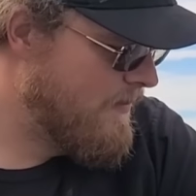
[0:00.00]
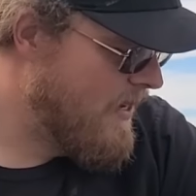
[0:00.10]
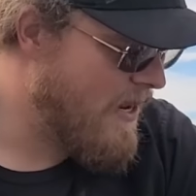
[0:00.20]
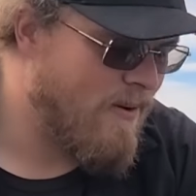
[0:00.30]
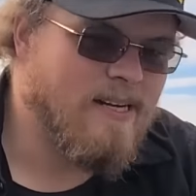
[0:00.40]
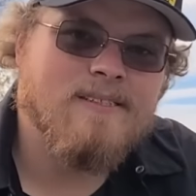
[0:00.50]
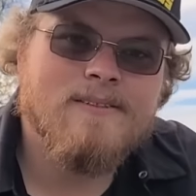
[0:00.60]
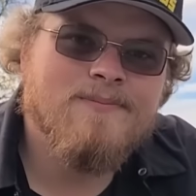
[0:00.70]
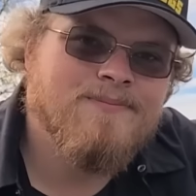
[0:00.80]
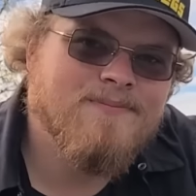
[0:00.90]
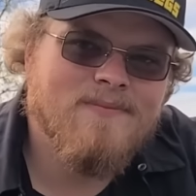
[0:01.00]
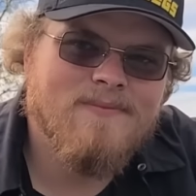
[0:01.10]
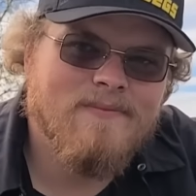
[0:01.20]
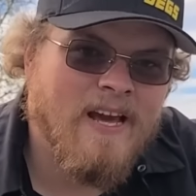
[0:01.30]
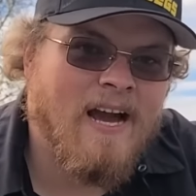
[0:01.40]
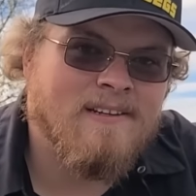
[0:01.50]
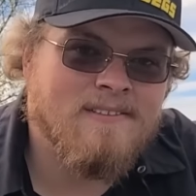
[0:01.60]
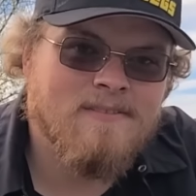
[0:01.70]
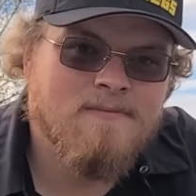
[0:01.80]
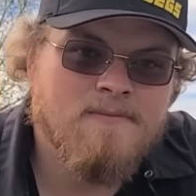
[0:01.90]
Anyways,
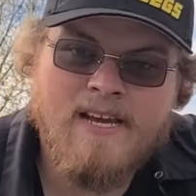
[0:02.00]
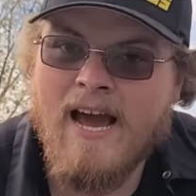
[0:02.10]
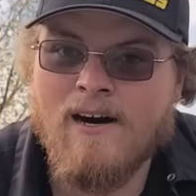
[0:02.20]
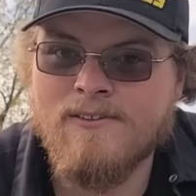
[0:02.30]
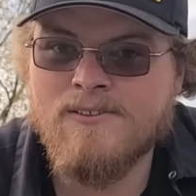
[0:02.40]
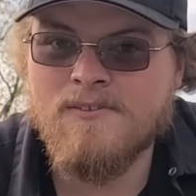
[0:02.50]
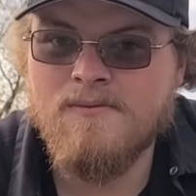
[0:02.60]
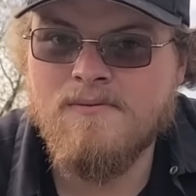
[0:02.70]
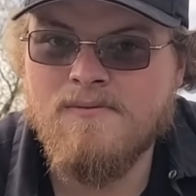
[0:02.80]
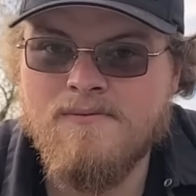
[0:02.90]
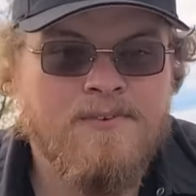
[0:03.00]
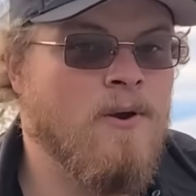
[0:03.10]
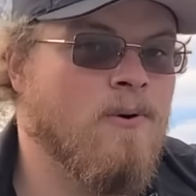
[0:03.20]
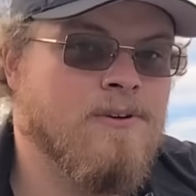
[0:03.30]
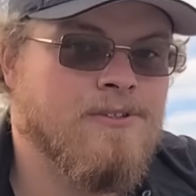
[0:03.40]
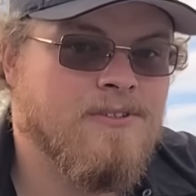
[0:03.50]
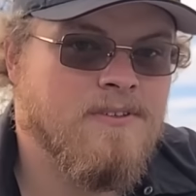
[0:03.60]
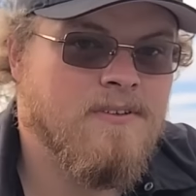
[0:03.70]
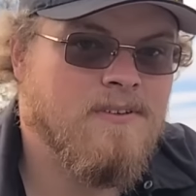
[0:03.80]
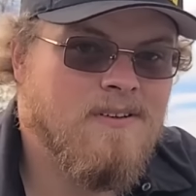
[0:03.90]
guys, gals, viewers,
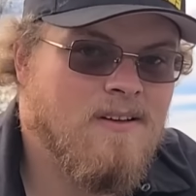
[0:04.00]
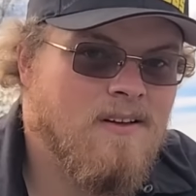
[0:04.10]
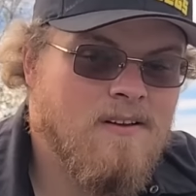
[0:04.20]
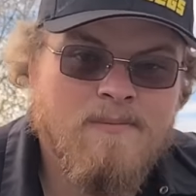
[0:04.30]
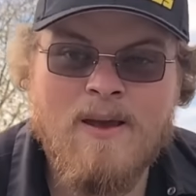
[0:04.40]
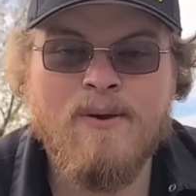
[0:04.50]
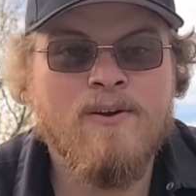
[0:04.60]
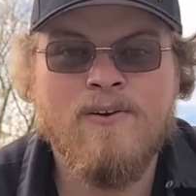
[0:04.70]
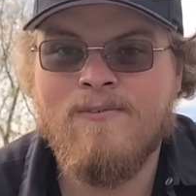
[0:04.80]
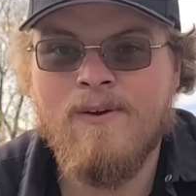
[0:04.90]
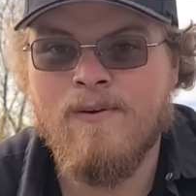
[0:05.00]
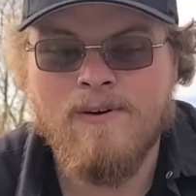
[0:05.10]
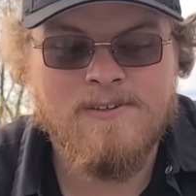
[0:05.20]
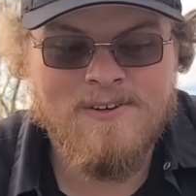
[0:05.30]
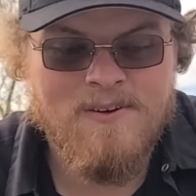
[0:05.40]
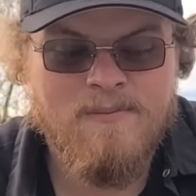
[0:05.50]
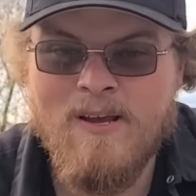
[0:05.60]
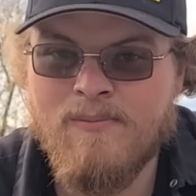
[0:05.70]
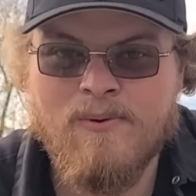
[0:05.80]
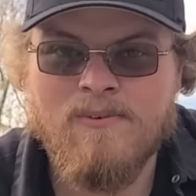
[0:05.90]
maybe new viewers,
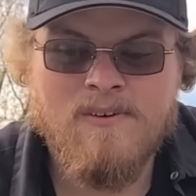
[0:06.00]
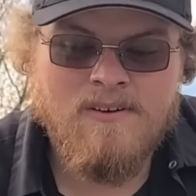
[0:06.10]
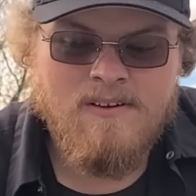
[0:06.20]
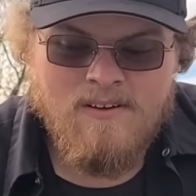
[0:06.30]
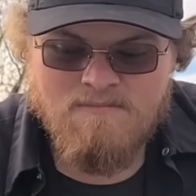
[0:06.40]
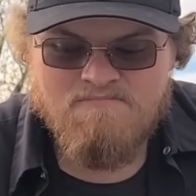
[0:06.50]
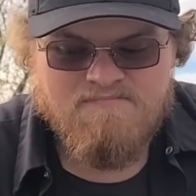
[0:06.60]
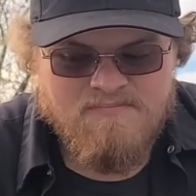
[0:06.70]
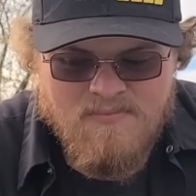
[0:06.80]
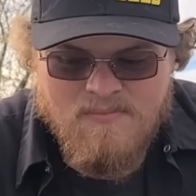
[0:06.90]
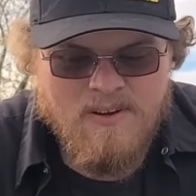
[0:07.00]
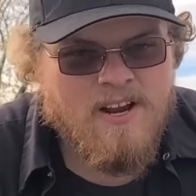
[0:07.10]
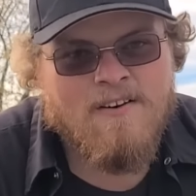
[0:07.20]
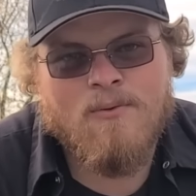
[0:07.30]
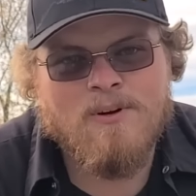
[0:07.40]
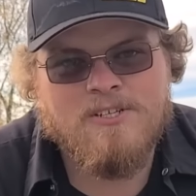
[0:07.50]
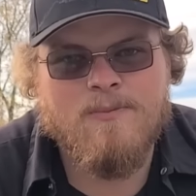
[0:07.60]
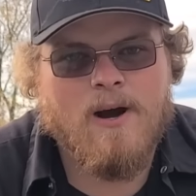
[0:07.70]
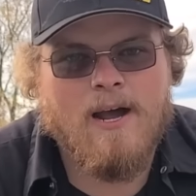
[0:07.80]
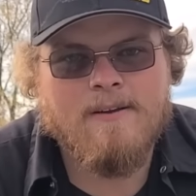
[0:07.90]
people, be careful what you
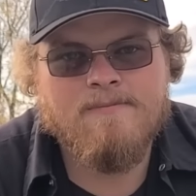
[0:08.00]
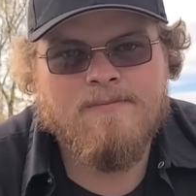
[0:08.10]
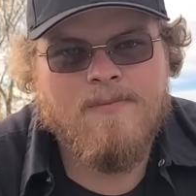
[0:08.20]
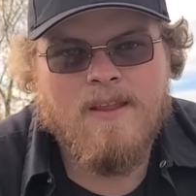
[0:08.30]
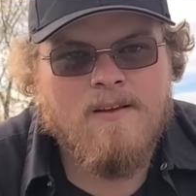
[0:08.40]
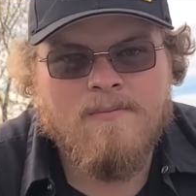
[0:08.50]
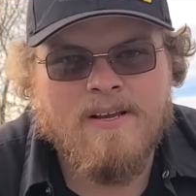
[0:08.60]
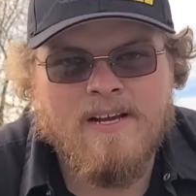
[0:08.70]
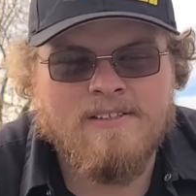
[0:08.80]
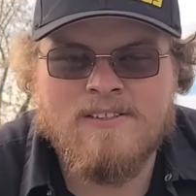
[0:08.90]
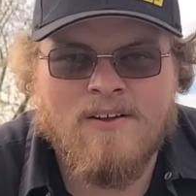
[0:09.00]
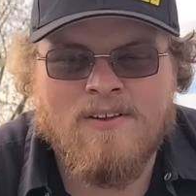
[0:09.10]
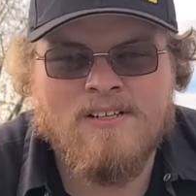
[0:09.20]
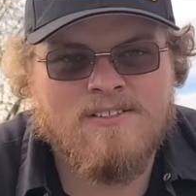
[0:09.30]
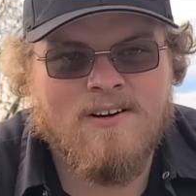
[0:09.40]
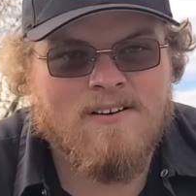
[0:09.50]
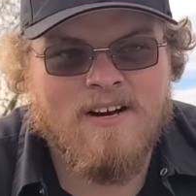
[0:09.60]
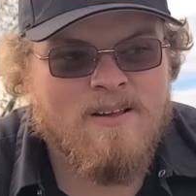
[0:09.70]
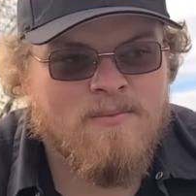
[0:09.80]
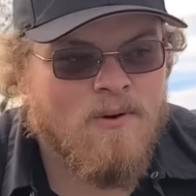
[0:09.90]
buy, because nothing is certain
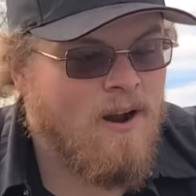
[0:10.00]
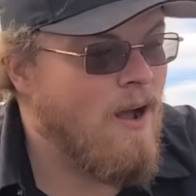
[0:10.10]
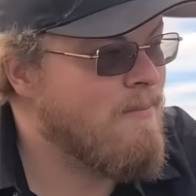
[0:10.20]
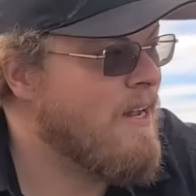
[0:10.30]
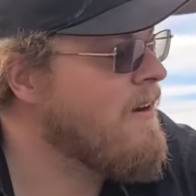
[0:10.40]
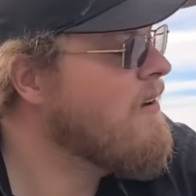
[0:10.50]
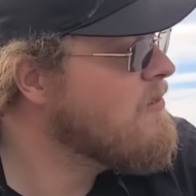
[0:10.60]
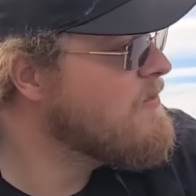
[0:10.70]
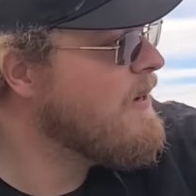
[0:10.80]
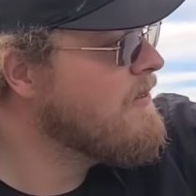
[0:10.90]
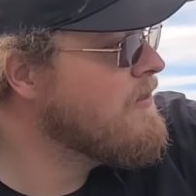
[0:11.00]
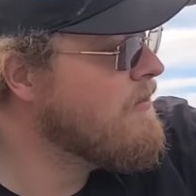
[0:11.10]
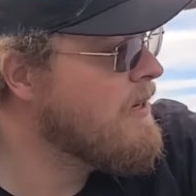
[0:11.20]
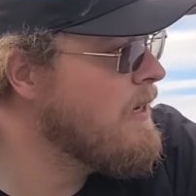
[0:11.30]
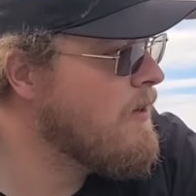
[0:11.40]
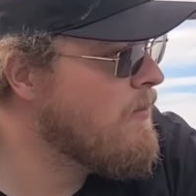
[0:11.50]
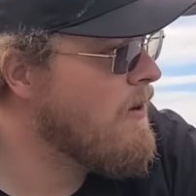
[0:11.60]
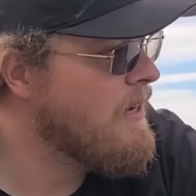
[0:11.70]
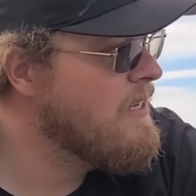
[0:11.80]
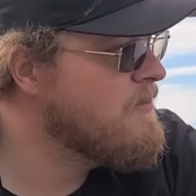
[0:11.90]
anymore. I'm kind of nervous about those freaking
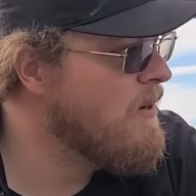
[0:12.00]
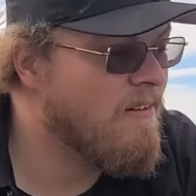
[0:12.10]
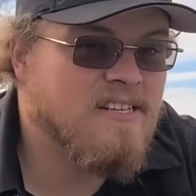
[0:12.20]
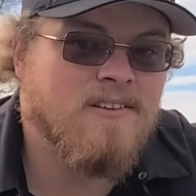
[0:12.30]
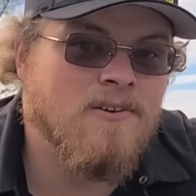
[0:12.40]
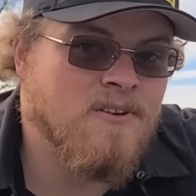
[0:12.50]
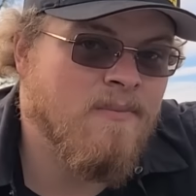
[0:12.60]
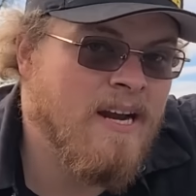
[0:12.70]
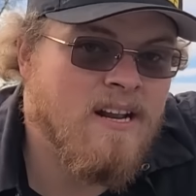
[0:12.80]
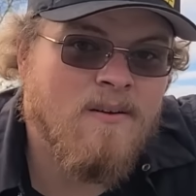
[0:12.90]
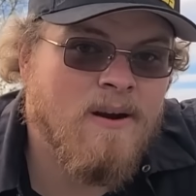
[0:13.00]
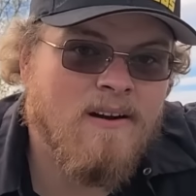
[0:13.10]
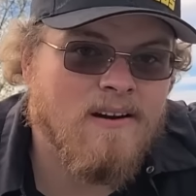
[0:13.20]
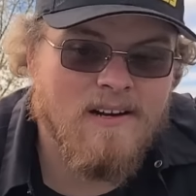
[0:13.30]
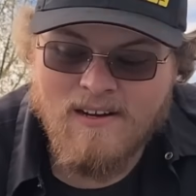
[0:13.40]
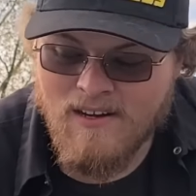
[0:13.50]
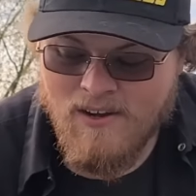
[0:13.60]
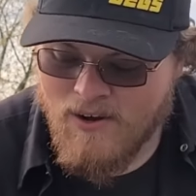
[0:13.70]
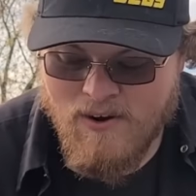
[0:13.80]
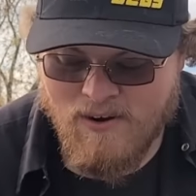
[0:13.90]
Edelbrock heads, but at least those are made in America.
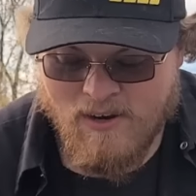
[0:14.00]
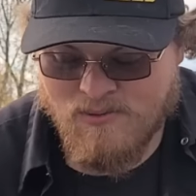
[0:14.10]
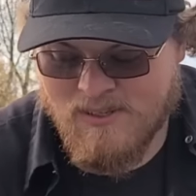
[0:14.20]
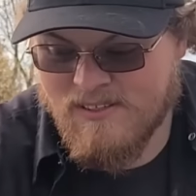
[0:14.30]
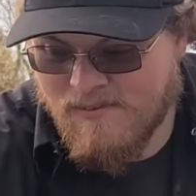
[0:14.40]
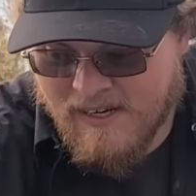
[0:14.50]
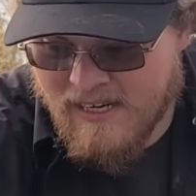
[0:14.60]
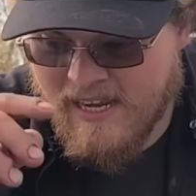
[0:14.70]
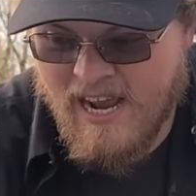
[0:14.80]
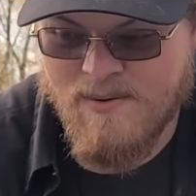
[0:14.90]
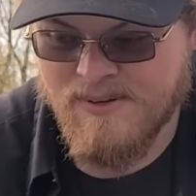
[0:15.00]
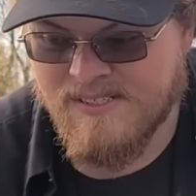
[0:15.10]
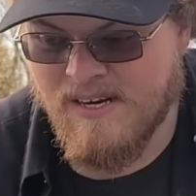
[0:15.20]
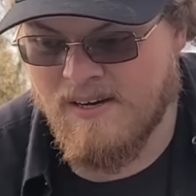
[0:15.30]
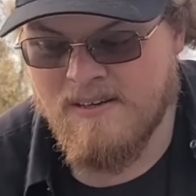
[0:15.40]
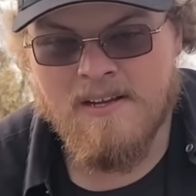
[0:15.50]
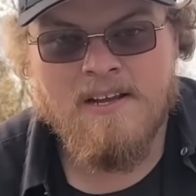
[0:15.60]
Who knows where this freaking cam was done?